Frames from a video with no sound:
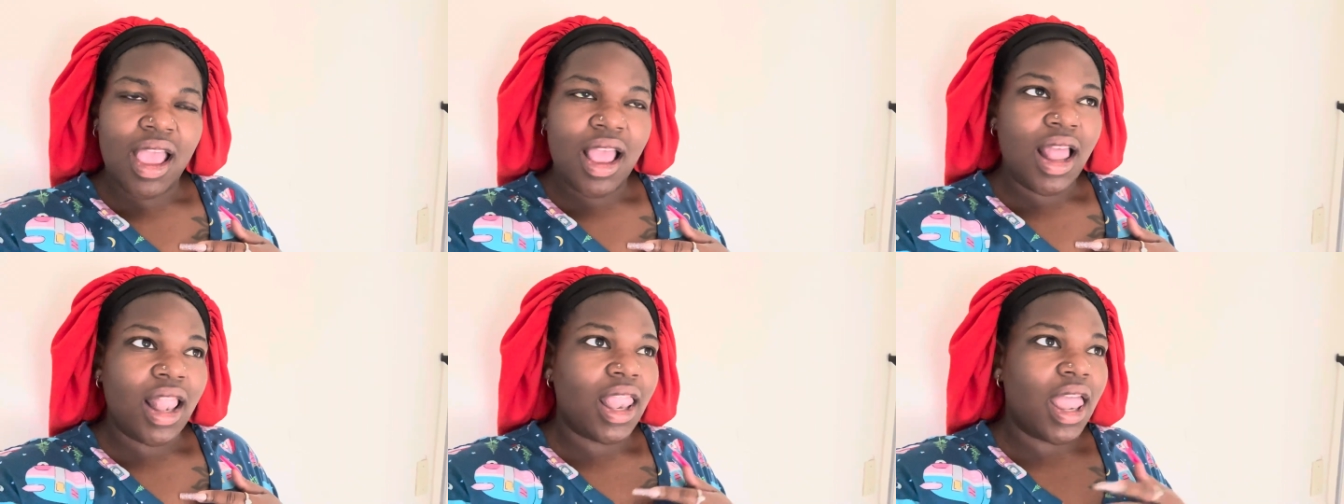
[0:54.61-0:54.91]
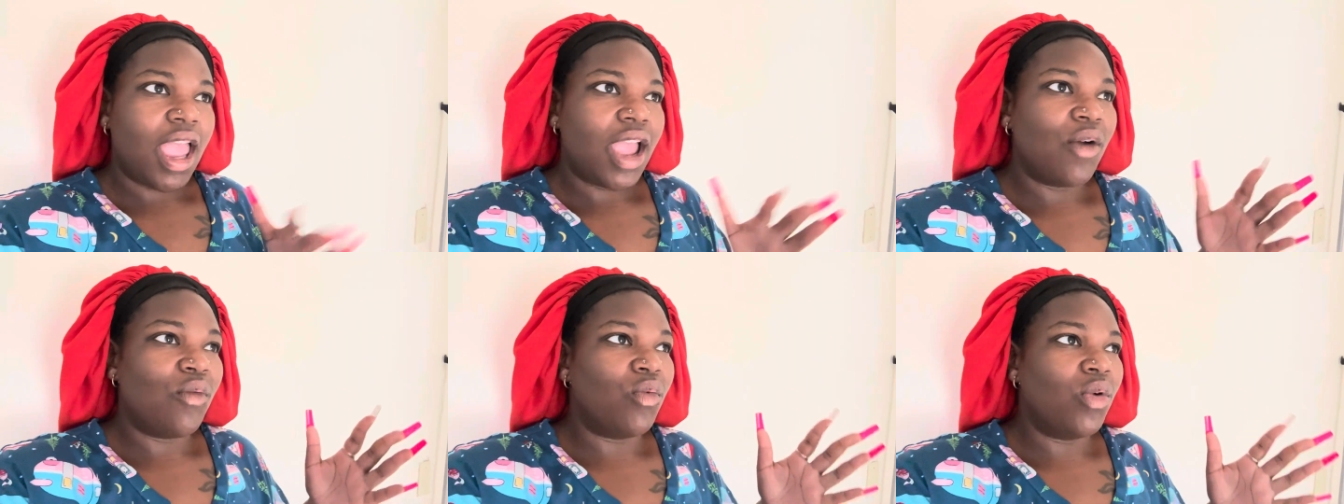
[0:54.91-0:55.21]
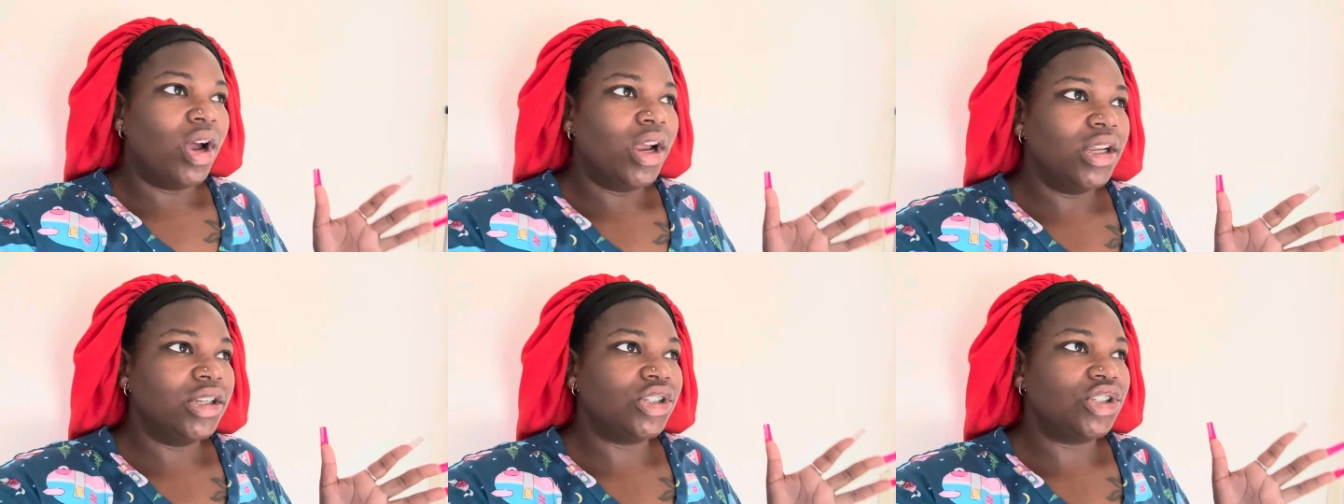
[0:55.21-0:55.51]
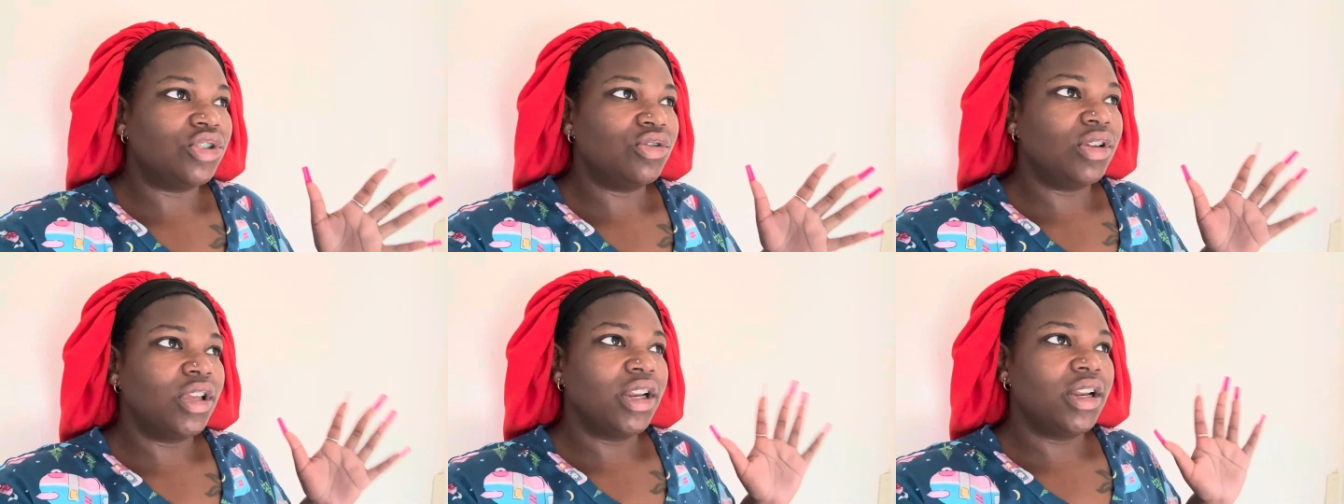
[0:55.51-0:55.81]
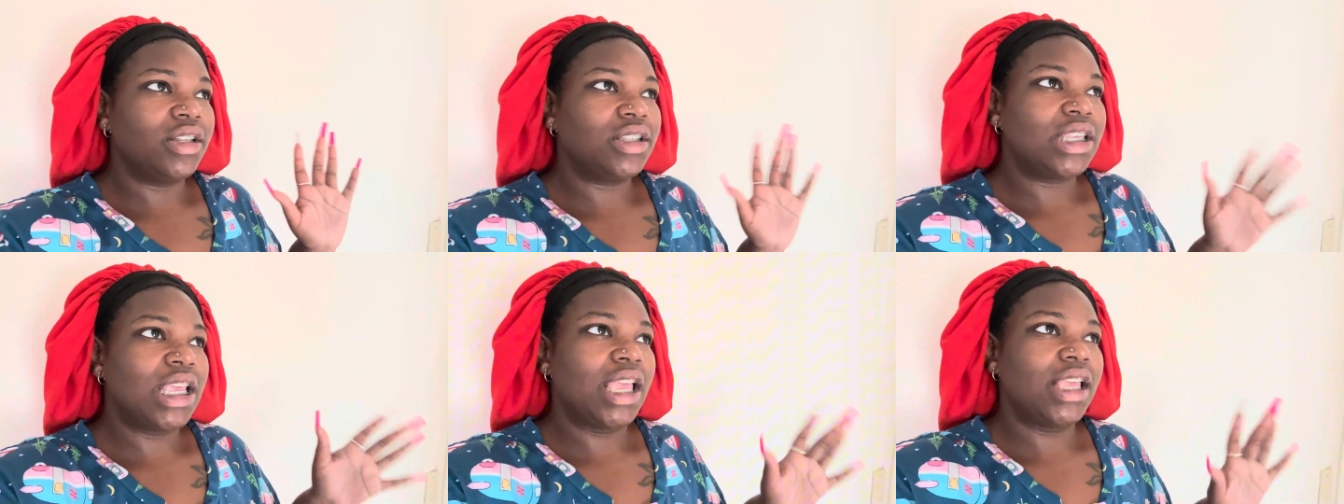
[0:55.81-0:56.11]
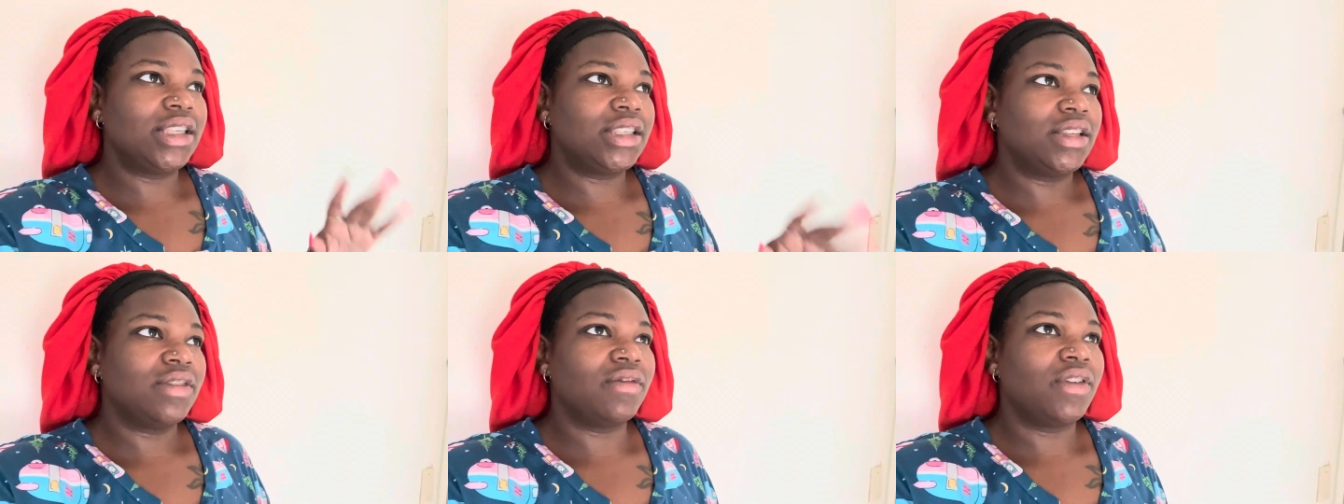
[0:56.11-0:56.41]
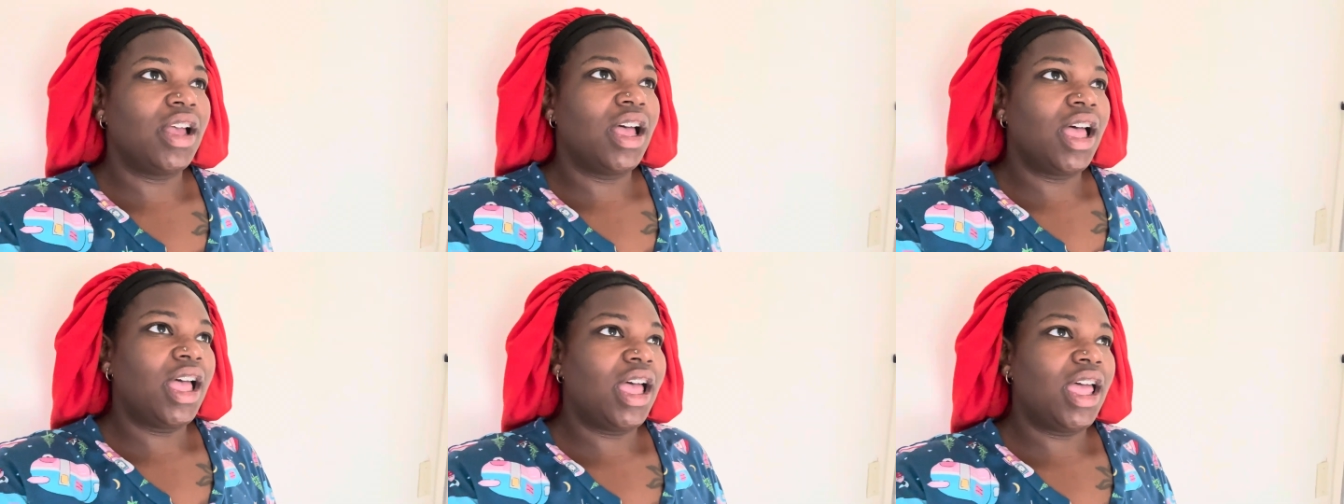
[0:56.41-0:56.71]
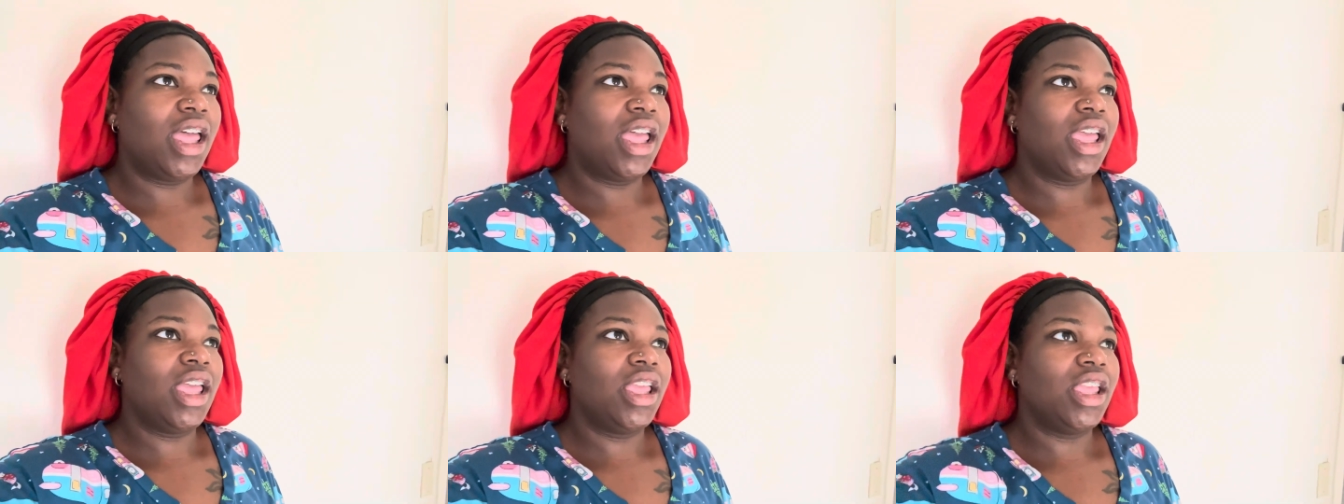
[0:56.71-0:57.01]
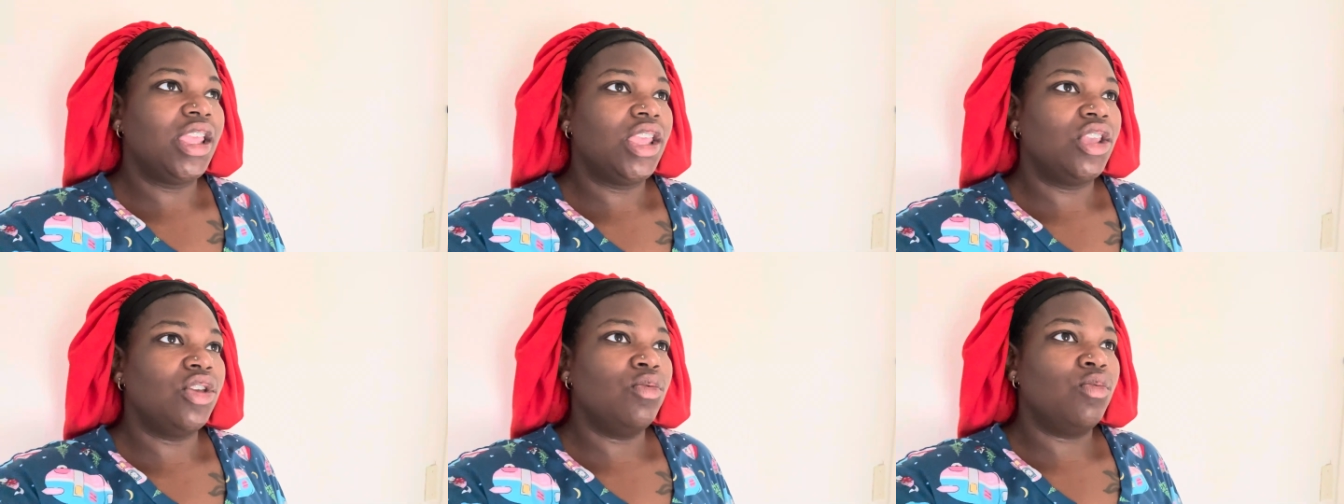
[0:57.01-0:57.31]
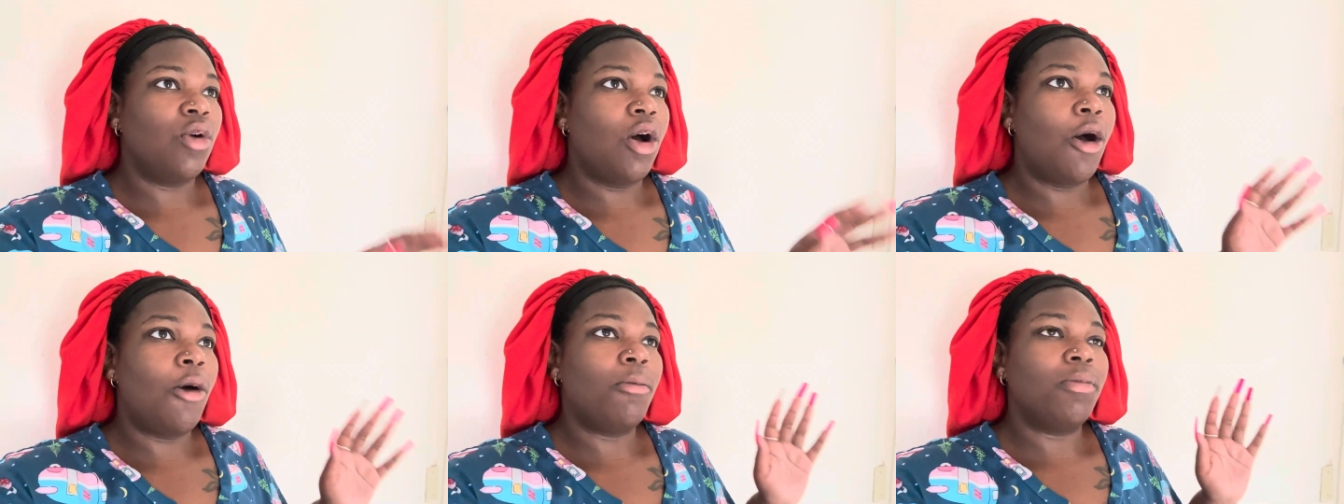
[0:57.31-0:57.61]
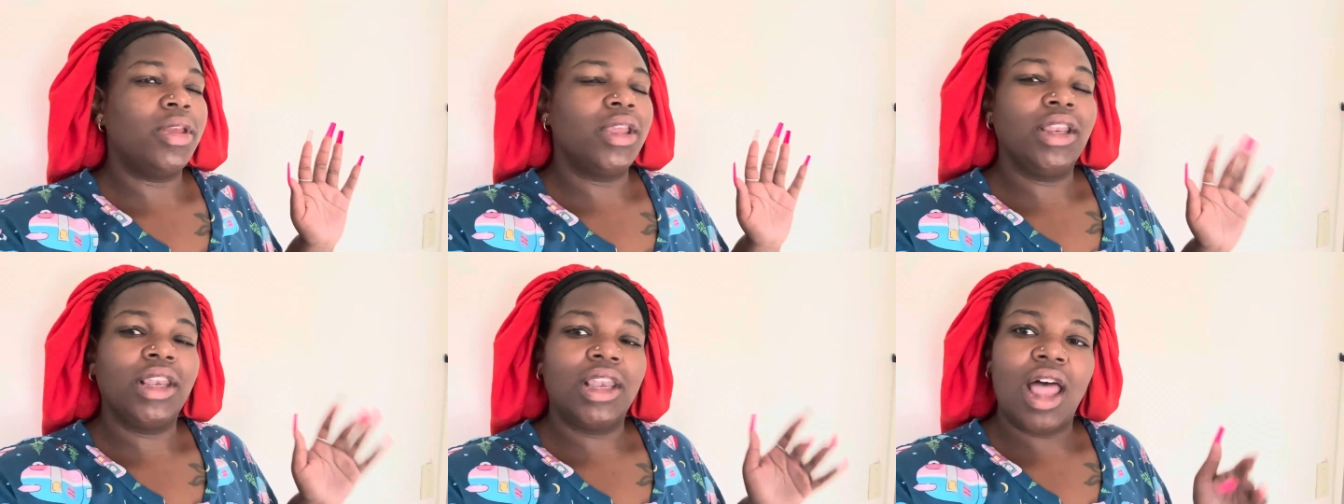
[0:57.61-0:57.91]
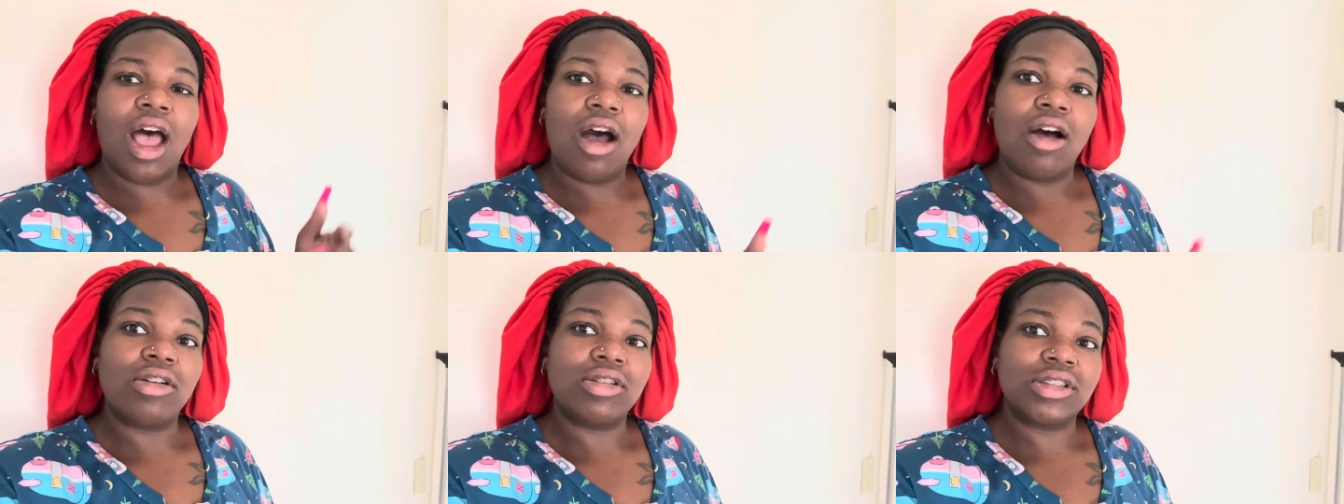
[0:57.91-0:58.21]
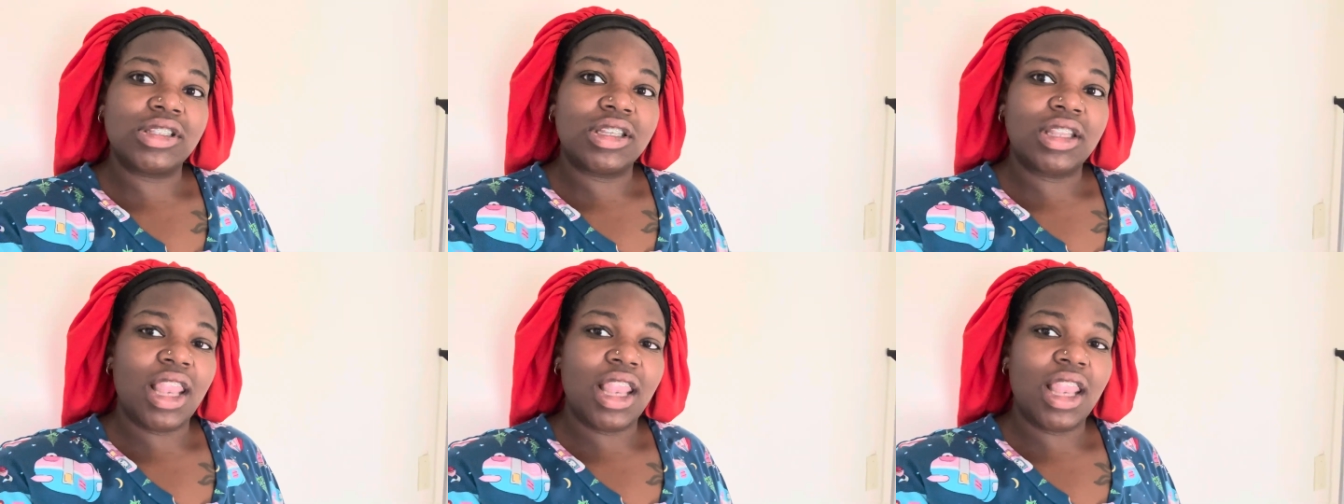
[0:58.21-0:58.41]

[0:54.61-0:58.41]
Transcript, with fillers: like once you get a taste of God, you won't be lost.